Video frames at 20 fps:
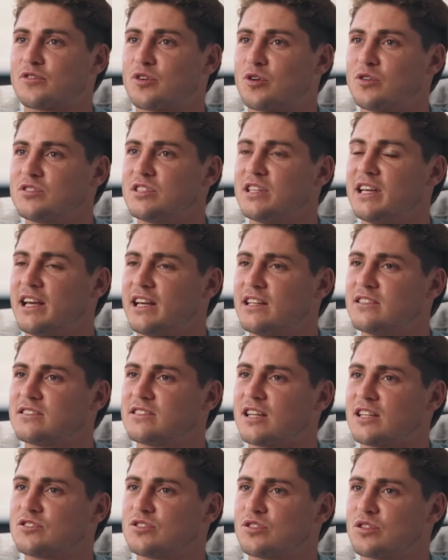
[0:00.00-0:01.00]
because he is
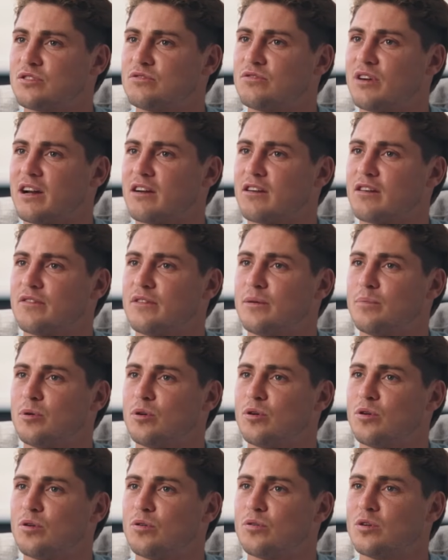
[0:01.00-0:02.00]
such a good runner of the
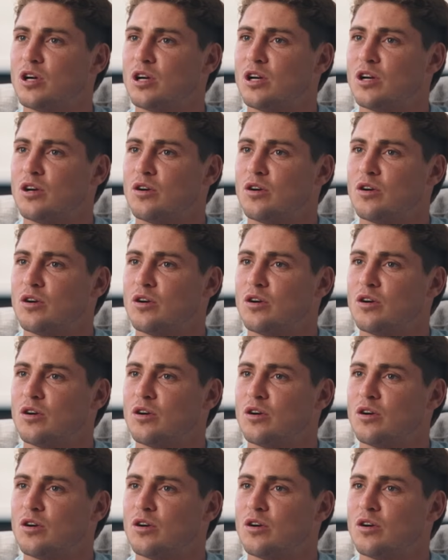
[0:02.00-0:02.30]
ball,